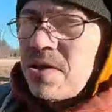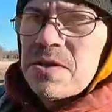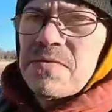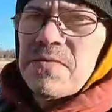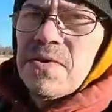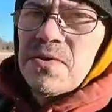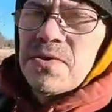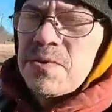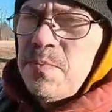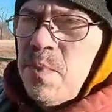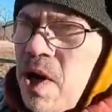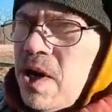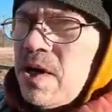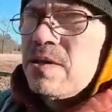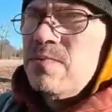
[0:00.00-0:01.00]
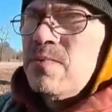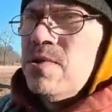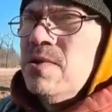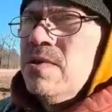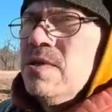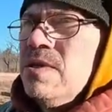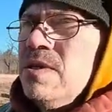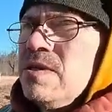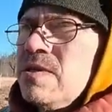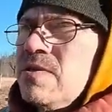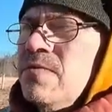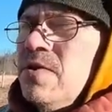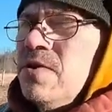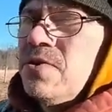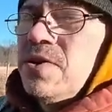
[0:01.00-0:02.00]
on this field as possible.
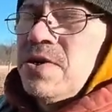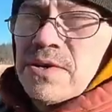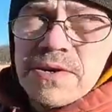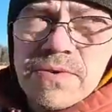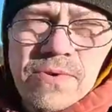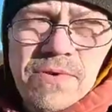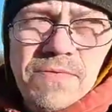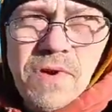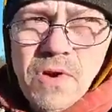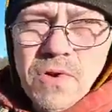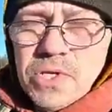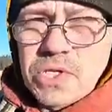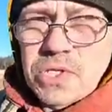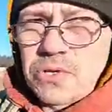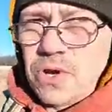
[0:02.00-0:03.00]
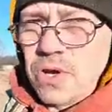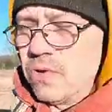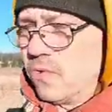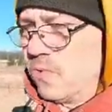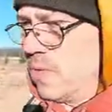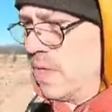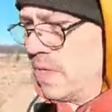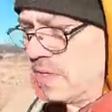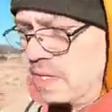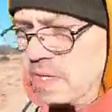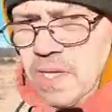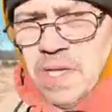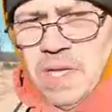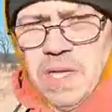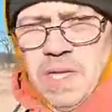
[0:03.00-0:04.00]
This field here we've always struggled with.